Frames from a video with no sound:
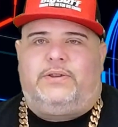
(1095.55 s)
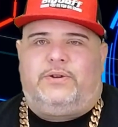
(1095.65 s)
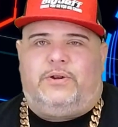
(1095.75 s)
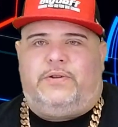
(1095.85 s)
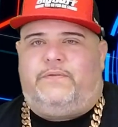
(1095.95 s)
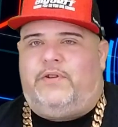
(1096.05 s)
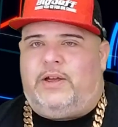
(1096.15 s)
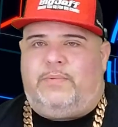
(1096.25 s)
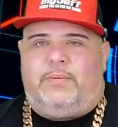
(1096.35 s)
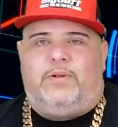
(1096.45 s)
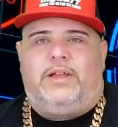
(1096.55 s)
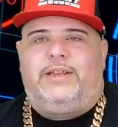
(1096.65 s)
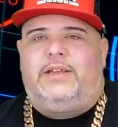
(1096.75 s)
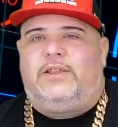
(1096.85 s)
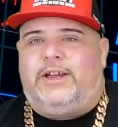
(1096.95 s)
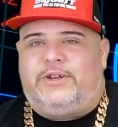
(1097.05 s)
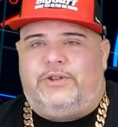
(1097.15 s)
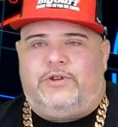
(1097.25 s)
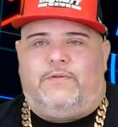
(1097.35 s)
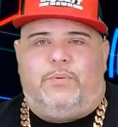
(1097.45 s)
Enjoy your family. I'm glad the
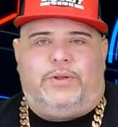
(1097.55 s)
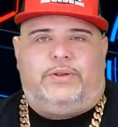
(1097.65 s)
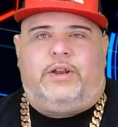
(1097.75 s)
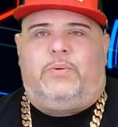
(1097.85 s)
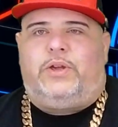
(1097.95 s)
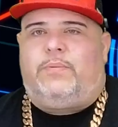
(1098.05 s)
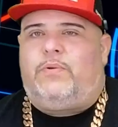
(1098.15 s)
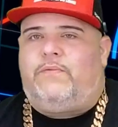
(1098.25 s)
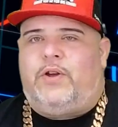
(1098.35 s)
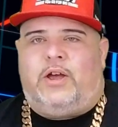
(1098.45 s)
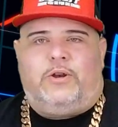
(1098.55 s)
election's over with, so now we can move on.